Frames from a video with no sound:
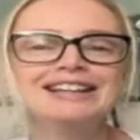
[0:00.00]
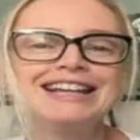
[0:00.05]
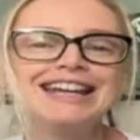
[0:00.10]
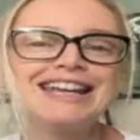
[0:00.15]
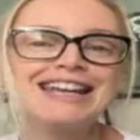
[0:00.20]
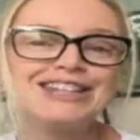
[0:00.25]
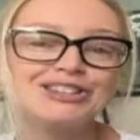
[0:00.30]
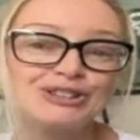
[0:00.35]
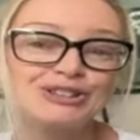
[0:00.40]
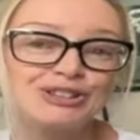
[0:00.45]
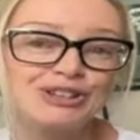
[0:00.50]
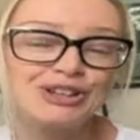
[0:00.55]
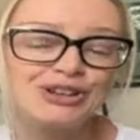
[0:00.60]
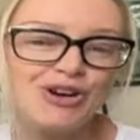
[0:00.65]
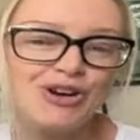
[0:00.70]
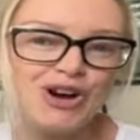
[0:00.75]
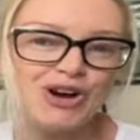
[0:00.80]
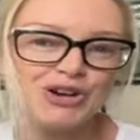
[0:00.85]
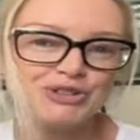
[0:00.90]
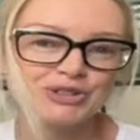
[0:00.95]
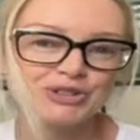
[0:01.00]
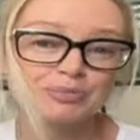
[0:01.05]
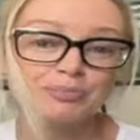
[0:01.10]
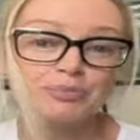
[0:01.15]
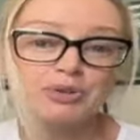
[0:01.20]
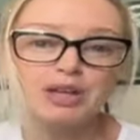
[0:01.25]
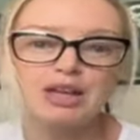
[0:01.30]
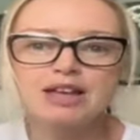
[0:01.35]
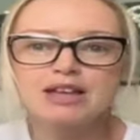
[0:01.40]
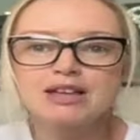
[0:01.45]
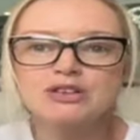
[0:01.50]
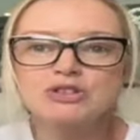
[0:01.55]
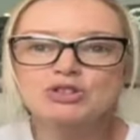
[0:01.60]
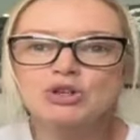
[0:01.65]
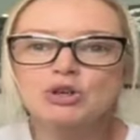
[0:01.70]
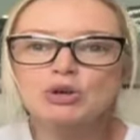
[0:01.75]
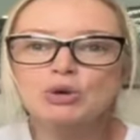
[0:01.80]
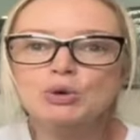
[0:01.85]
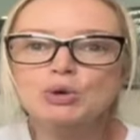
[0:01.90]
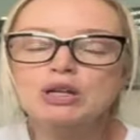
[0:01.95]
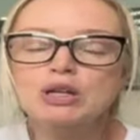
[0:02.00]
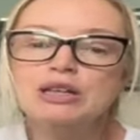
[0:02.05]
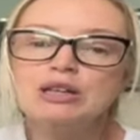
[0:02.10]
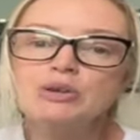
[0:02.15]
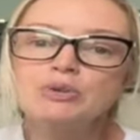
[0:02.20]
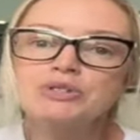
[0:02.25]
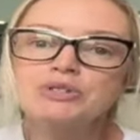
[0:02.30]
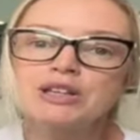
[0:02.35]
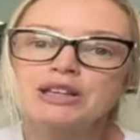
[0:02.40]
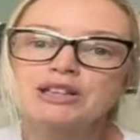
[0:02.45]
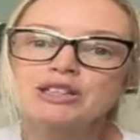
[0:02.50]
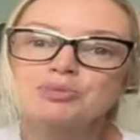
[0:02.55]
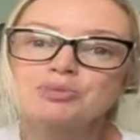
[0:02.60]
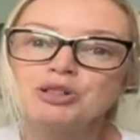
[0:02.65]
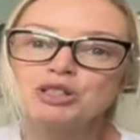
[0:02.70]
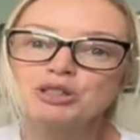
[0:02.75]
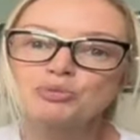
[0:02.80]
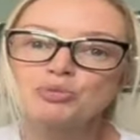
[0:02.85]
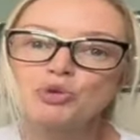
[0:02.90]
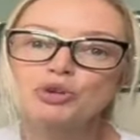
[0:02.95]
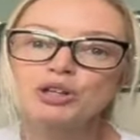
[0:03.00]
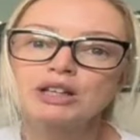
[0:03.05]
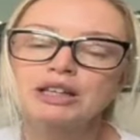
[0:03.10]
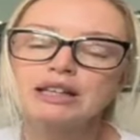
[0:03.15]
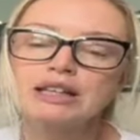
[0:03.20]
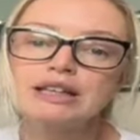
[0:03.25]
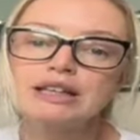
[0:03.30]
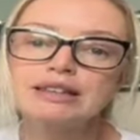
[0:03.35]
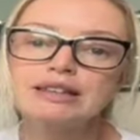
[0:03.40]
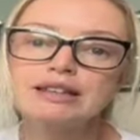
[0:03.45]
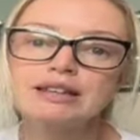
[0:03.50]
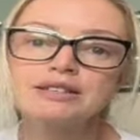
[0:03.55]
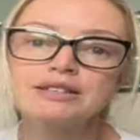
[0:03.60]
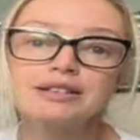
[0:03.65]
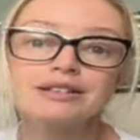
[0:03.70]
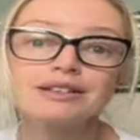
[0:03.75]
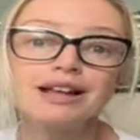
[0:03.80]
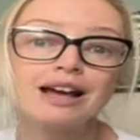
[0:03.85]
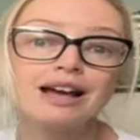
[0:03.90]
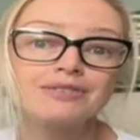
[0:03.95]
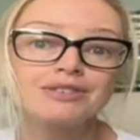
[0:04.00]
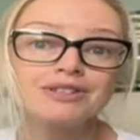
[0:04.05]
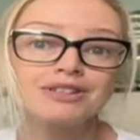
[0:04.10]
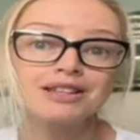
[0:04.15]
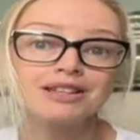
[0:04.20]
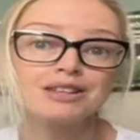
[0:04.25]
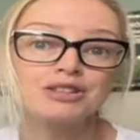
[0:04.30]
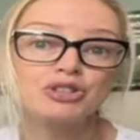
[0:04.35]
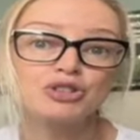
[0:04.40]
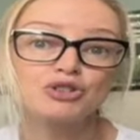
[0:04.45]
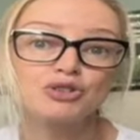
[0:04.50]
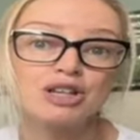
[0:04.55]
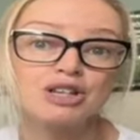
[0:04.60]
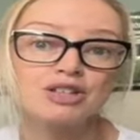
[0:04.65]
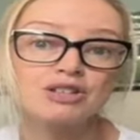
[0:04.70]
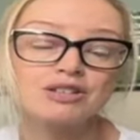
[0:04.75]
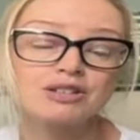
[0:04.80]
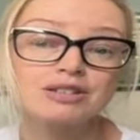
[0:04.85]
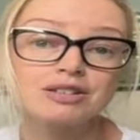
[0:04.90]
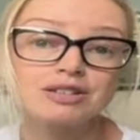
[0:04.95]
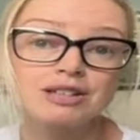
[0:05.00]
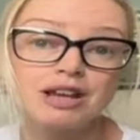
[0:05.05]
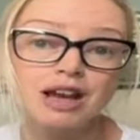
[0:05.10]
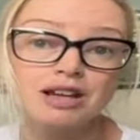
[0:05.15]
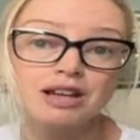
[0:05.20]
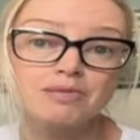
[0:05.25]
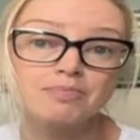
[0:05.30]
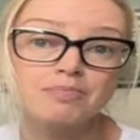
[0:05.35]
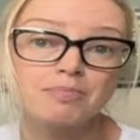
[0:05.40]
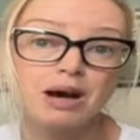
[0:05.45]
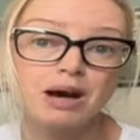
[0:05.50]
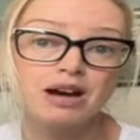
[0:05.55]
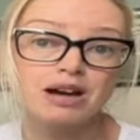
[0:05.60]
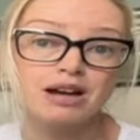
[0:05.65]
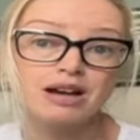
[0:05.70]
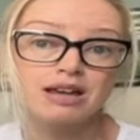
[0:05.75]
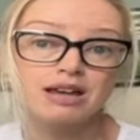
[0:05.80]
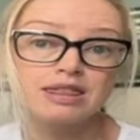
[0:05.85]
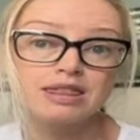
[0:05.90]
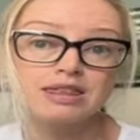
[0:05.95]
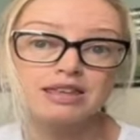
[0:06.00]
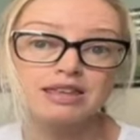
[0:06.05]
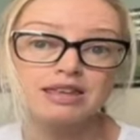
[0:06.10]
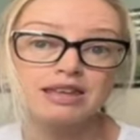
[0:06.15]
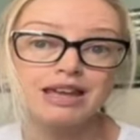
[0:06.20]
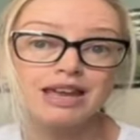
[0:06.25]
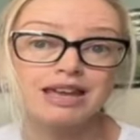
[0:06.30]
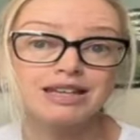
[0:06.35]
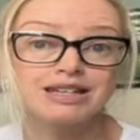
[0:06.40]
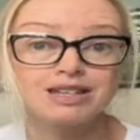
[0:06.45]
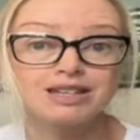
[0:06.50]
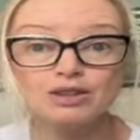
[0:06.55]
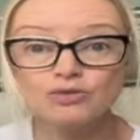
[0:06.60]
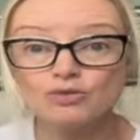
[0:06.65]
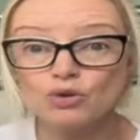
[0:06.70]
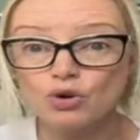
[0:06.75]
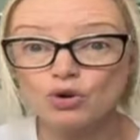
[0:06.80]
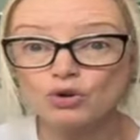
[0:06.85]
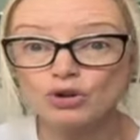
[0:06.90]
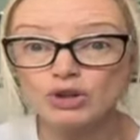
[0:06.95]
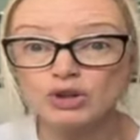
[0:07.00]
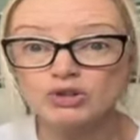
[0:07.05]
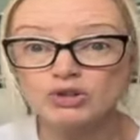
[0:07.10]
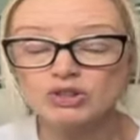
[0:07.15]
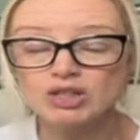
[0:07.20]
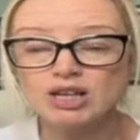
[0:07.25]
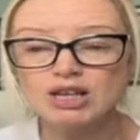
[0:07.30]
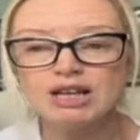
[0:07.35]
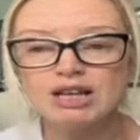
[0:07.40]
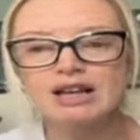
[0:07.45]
It's looking awesome. So he was saying to me this morning, he thinks he'll have his illustrations done by the 18th of August.